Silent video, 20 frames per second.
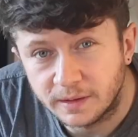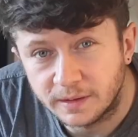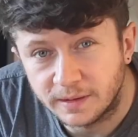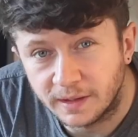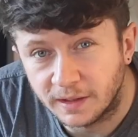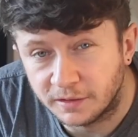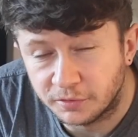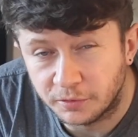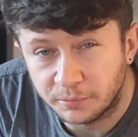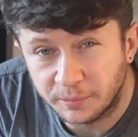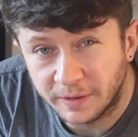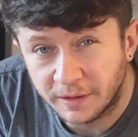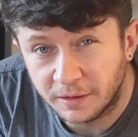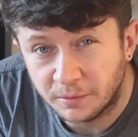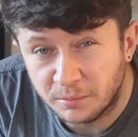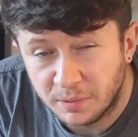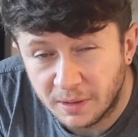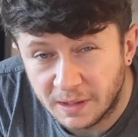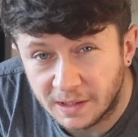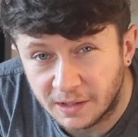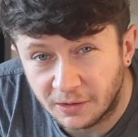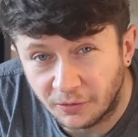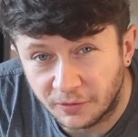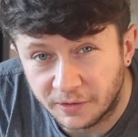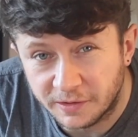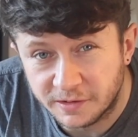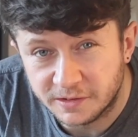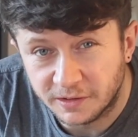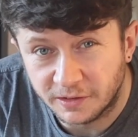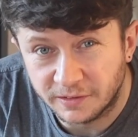Now, if I'm being completely
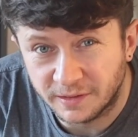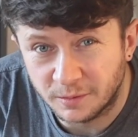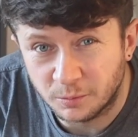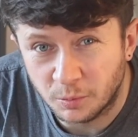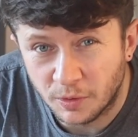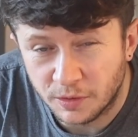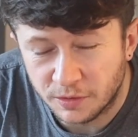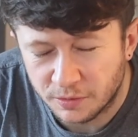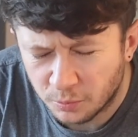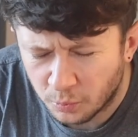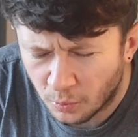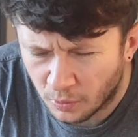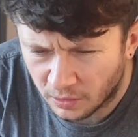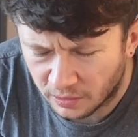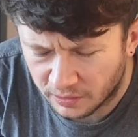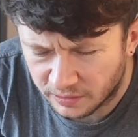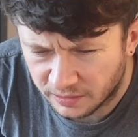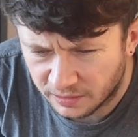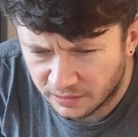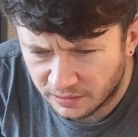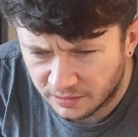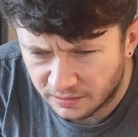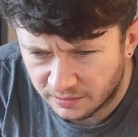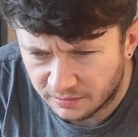honest, I did wonder why